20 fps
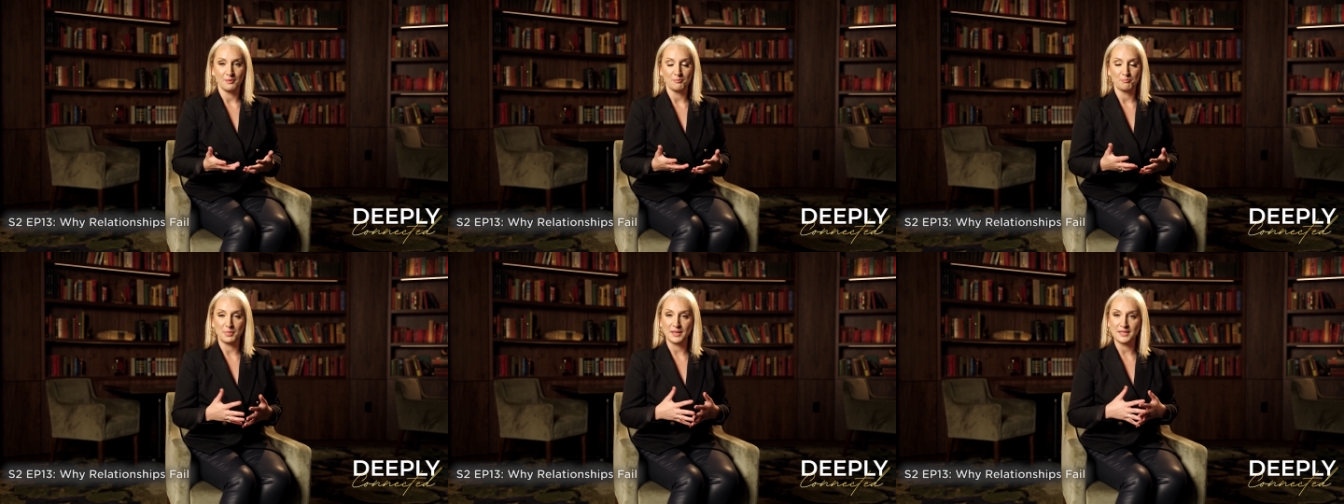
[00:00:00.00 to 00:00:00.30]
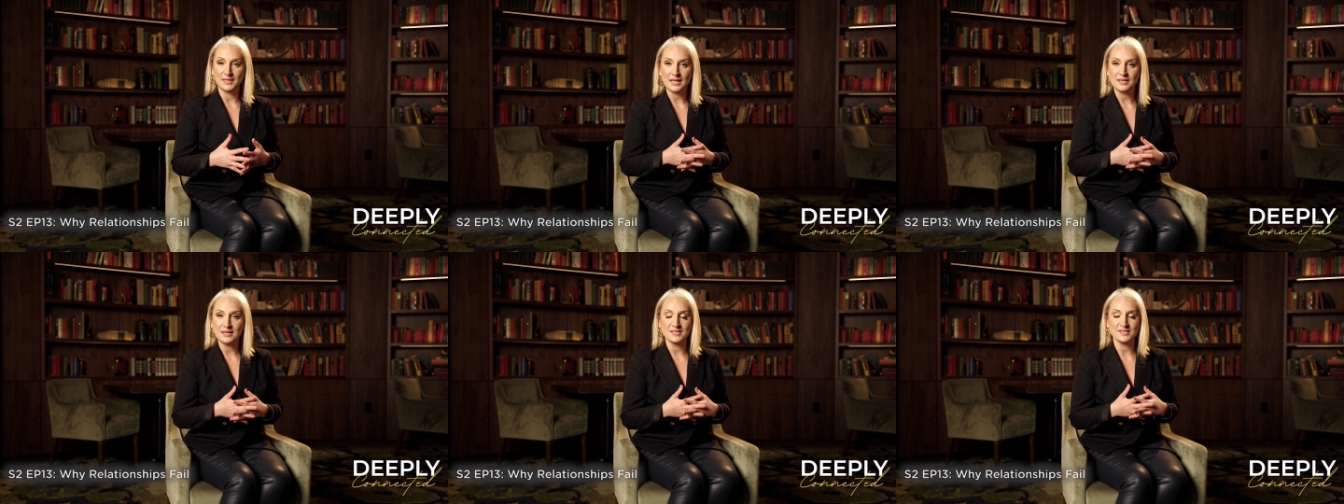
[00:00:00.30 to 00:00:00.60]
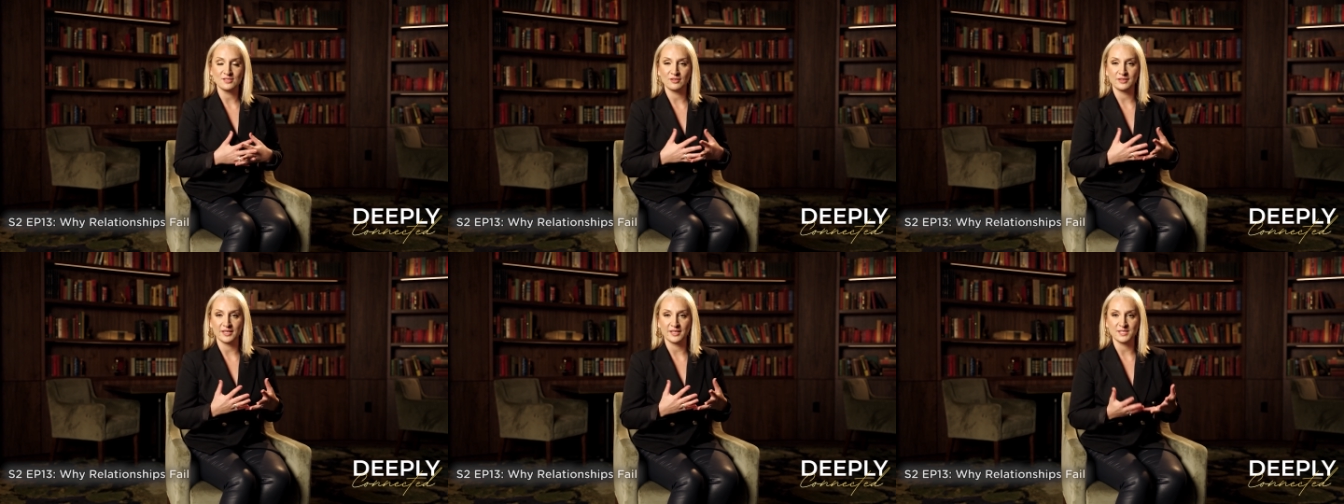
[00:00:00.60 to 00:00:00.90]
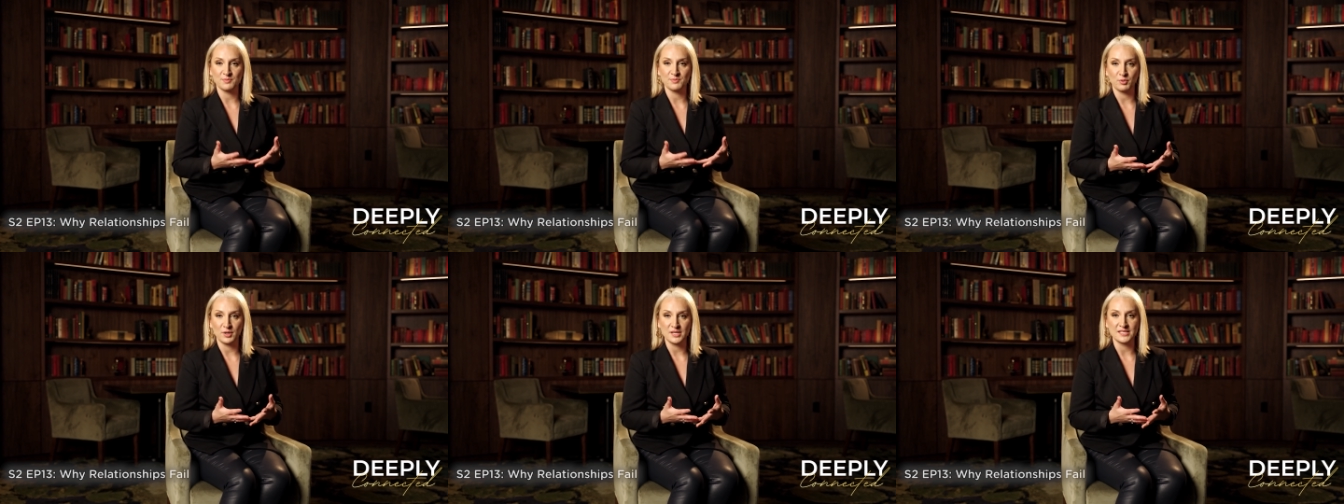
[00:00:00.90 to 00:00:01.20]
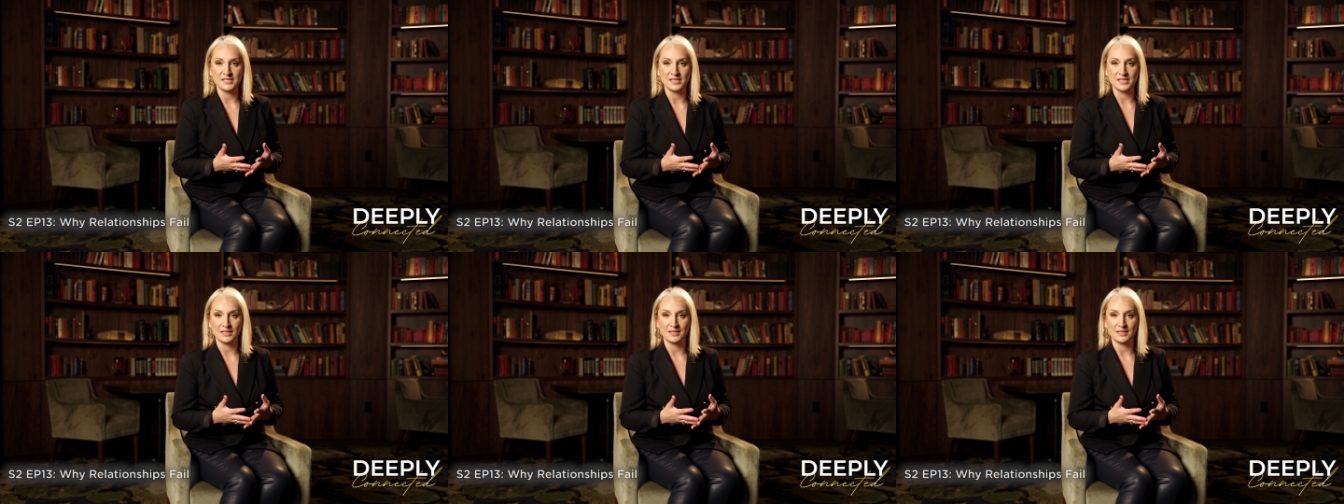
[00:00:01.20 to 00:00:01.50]
But that is not
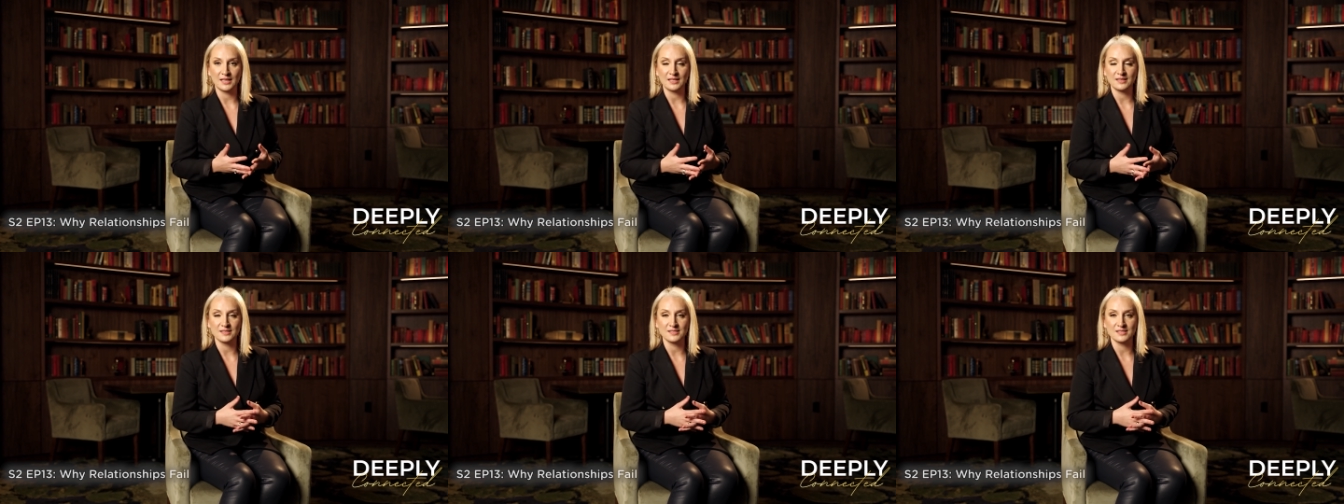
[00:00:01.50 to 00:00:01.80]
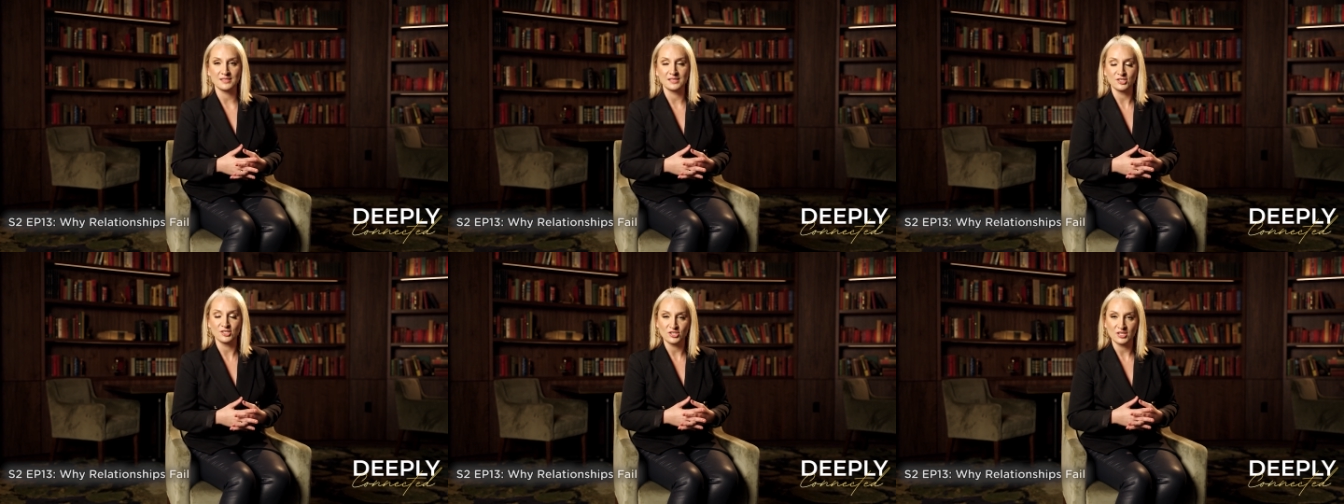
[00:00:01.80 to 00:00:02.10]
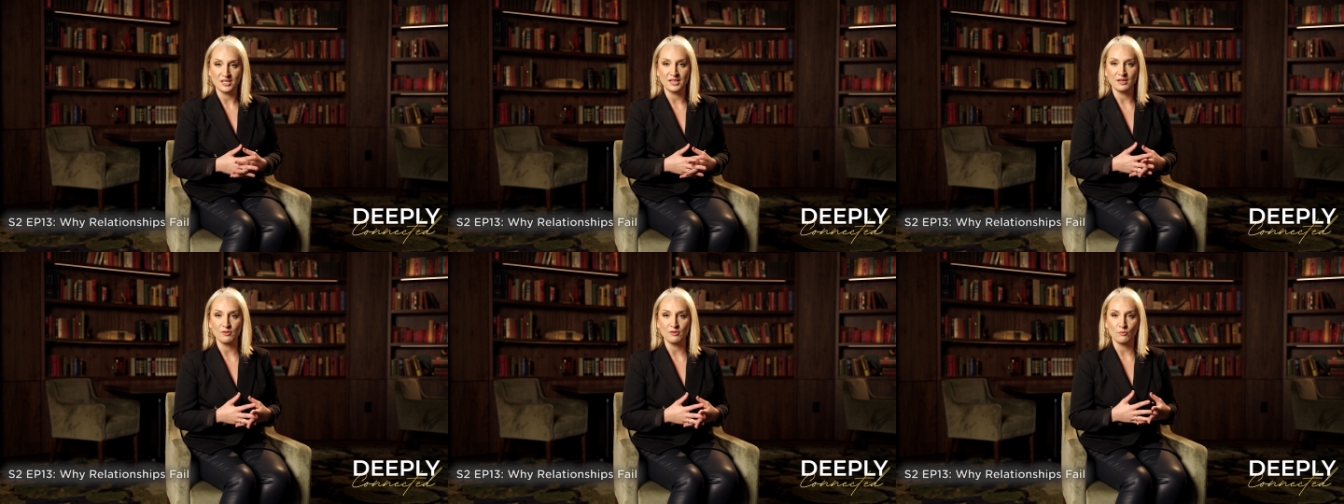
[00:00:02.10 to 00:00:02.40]
expressing. That is literally